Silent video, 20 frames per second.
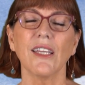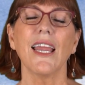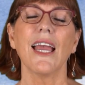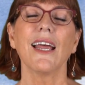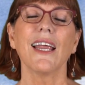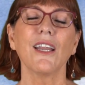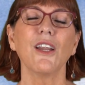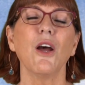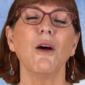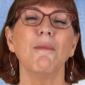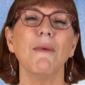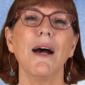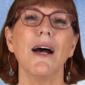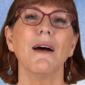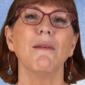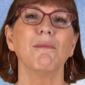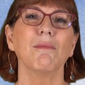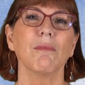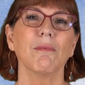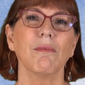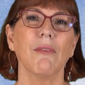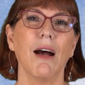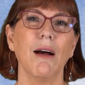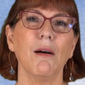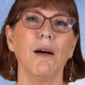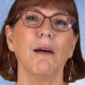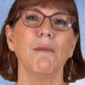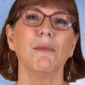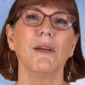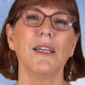Yeah, no mom,
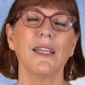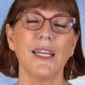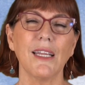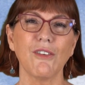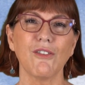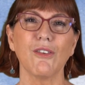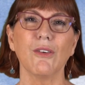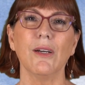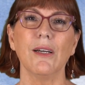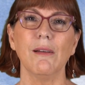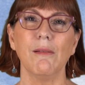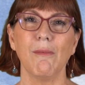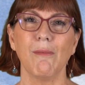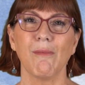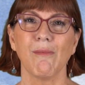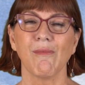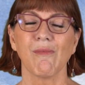I'm gonna get to it.